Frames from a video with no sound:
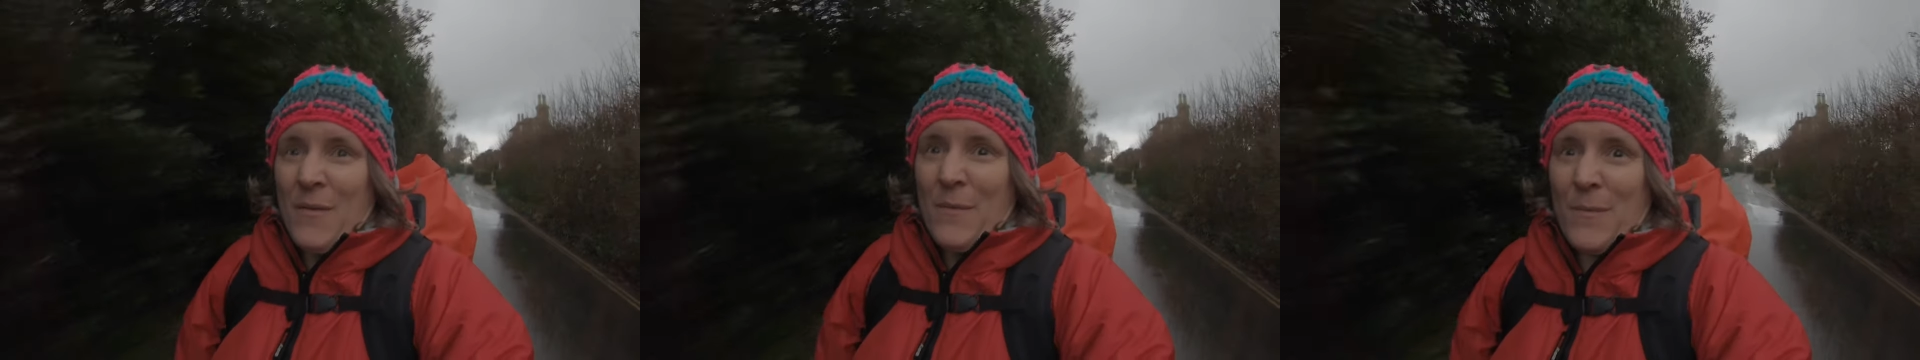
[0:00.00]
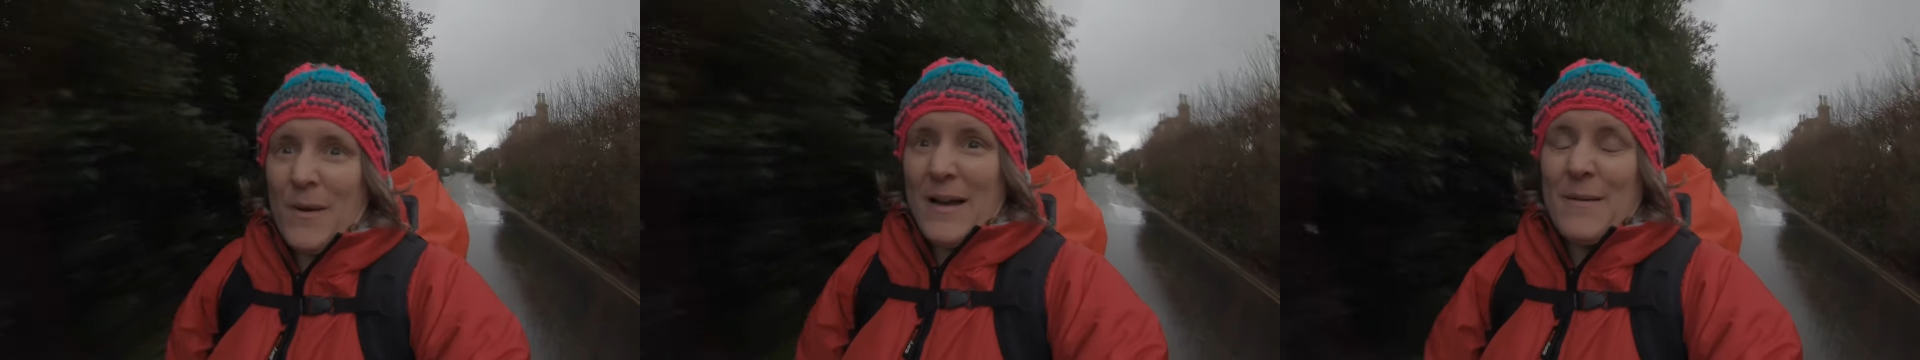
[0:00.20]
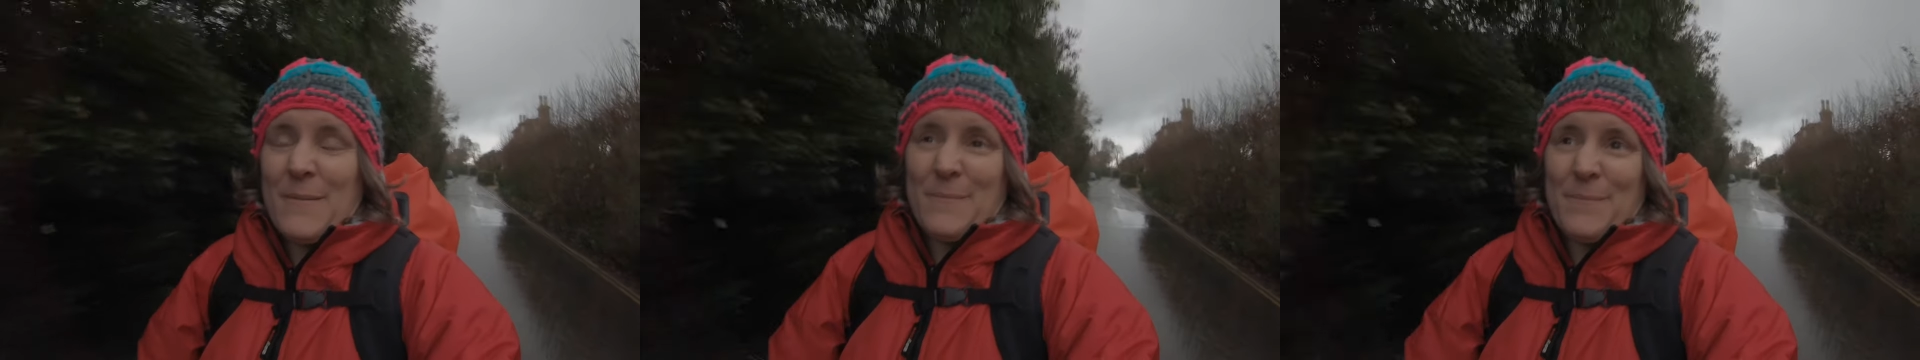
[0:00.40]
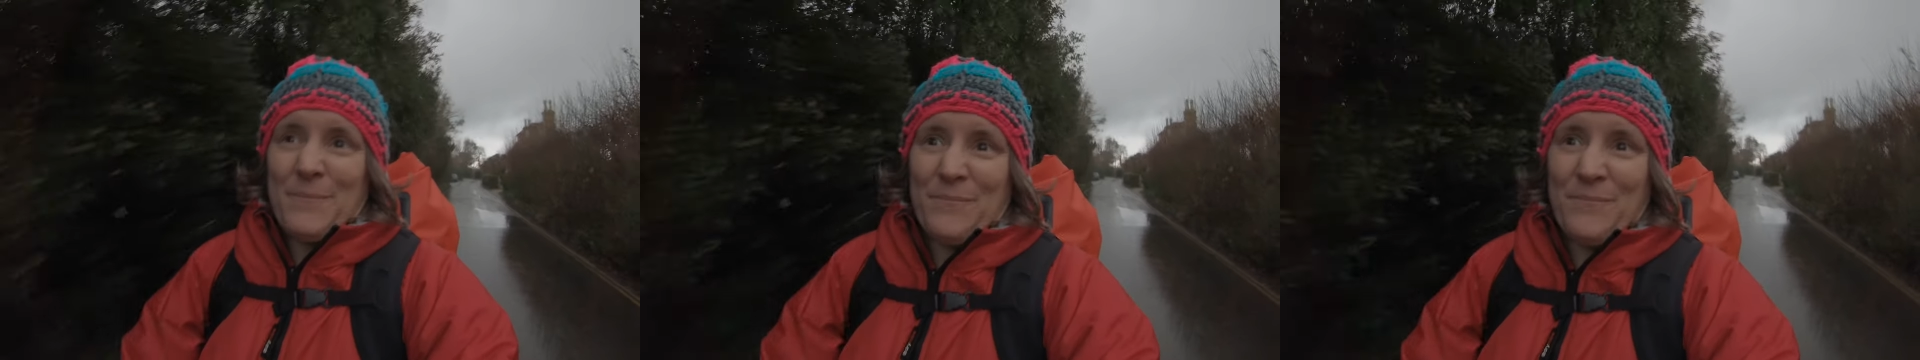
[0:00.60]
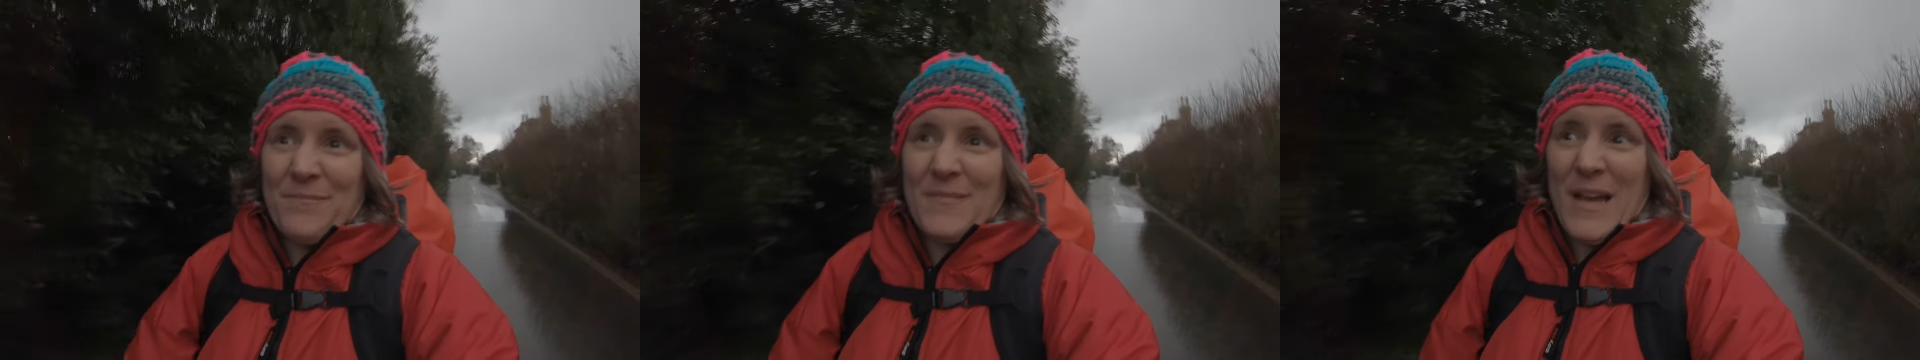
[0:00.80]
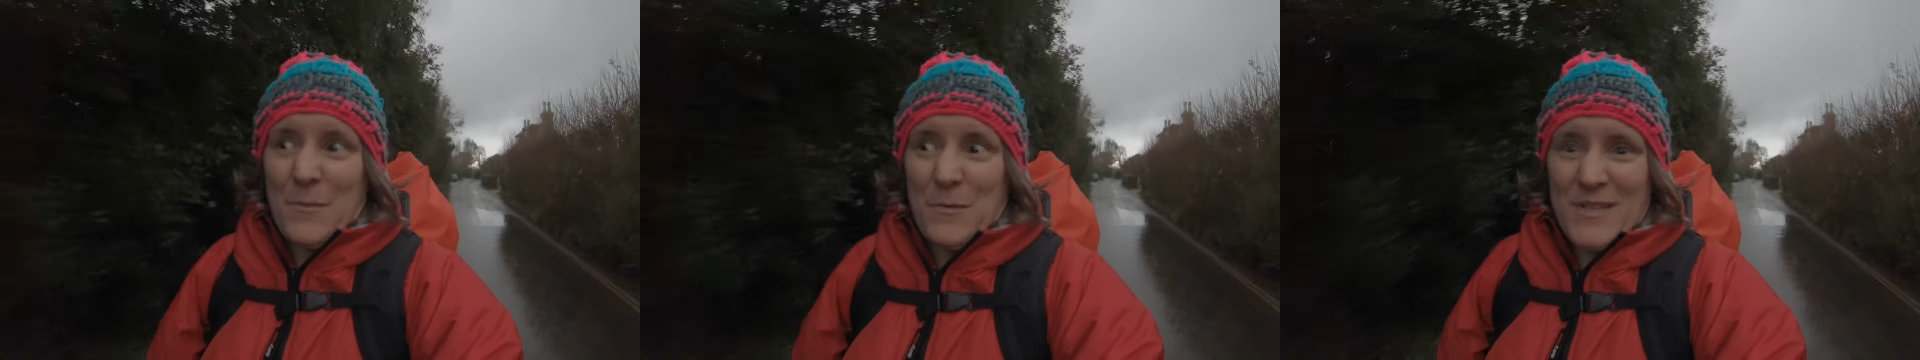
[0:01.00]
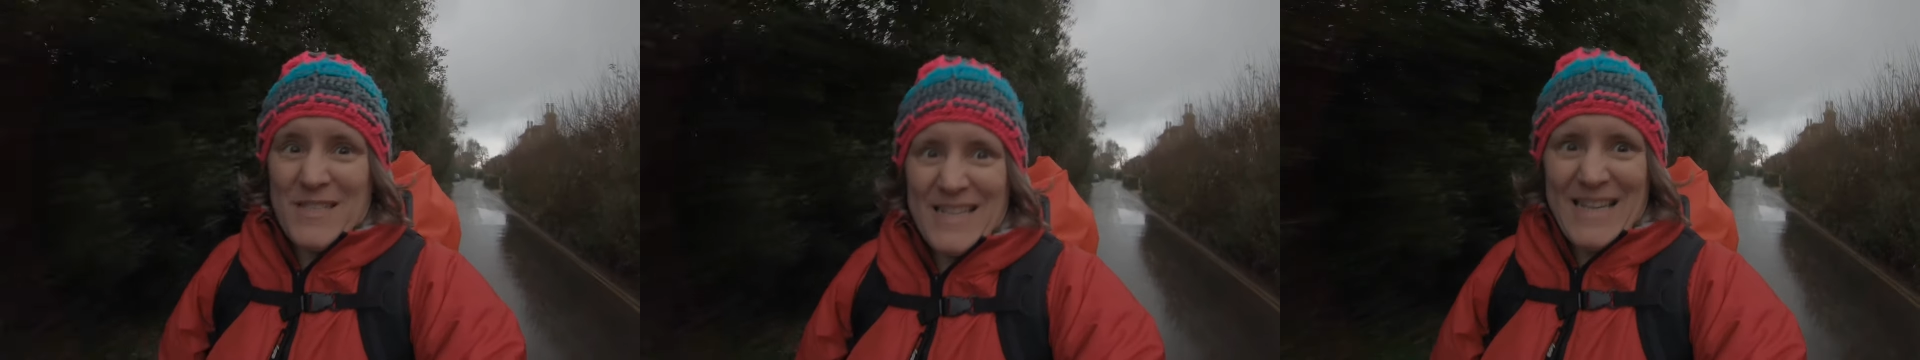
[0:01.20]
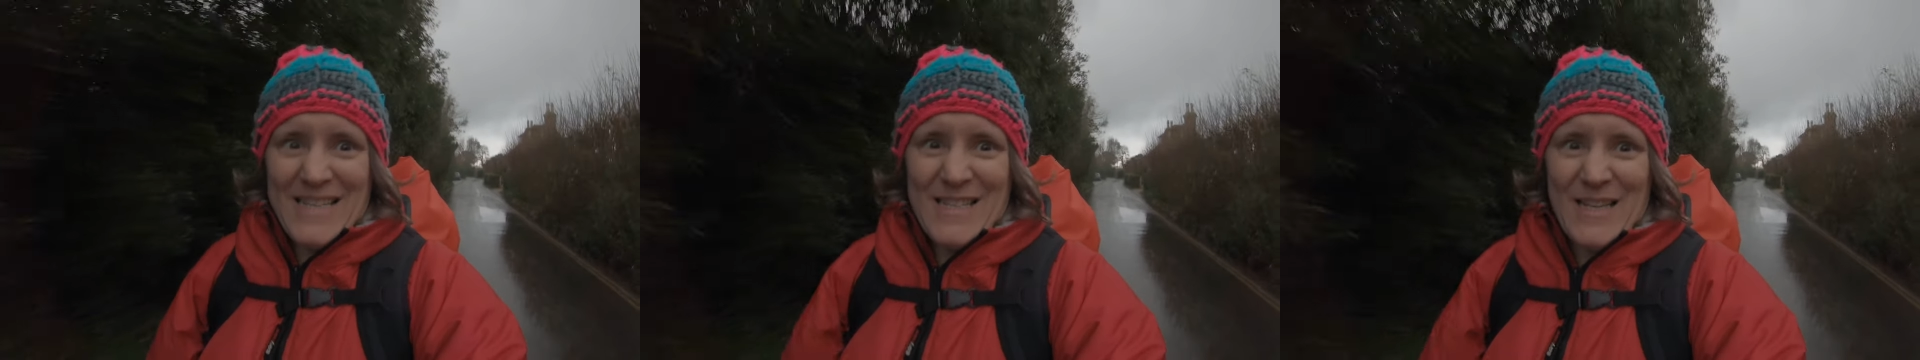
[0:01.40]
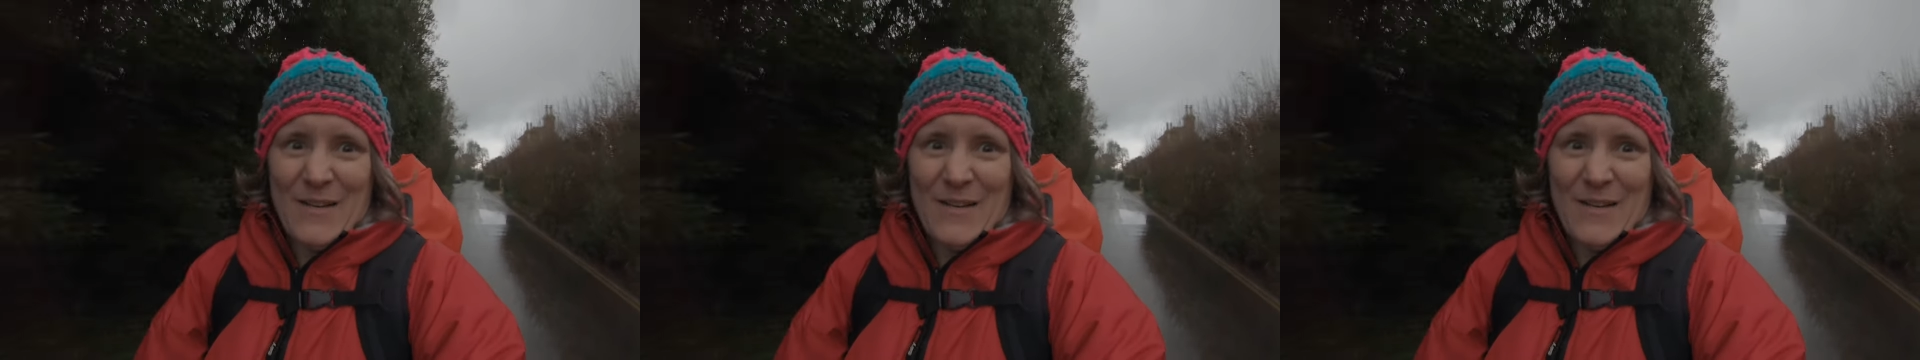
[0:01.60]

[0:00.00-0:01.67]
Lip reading: Well, I would say it's a